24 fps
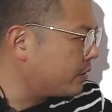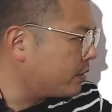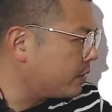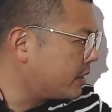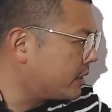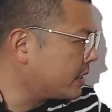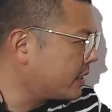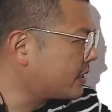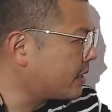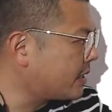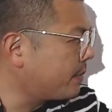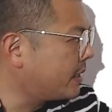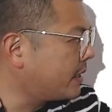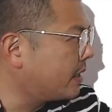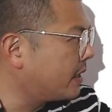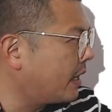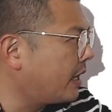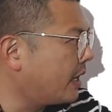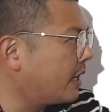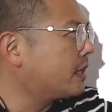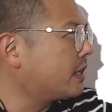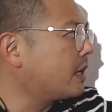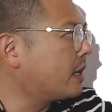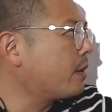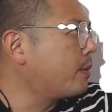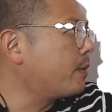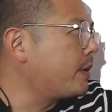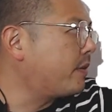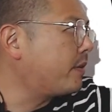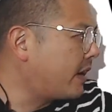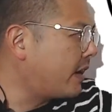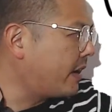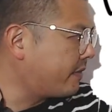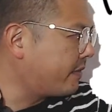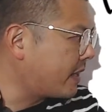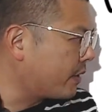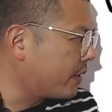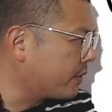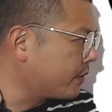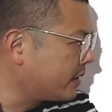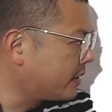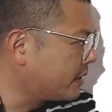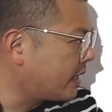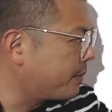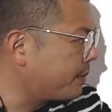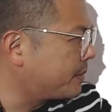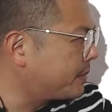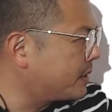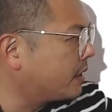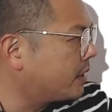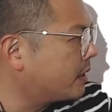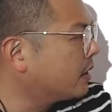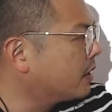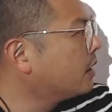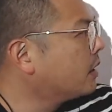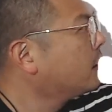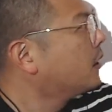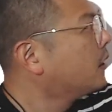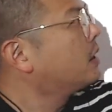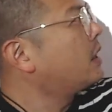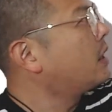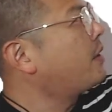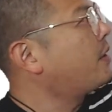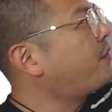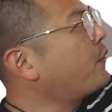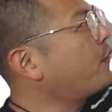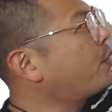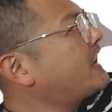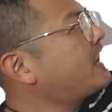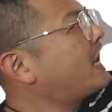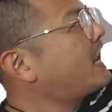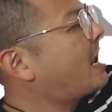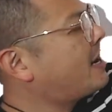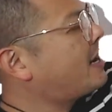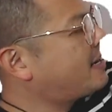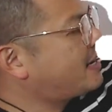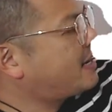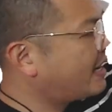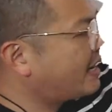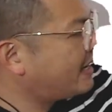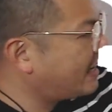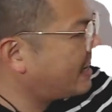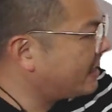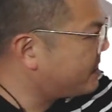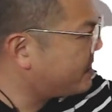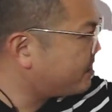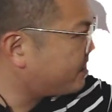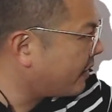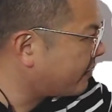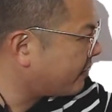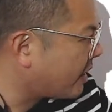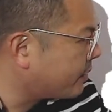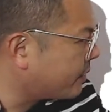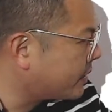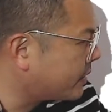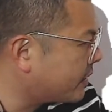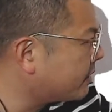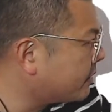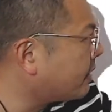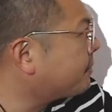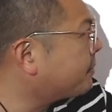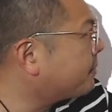just sub in the 8, then it will be 5,000 times 8. If you want it at 9, then it's 5,000 times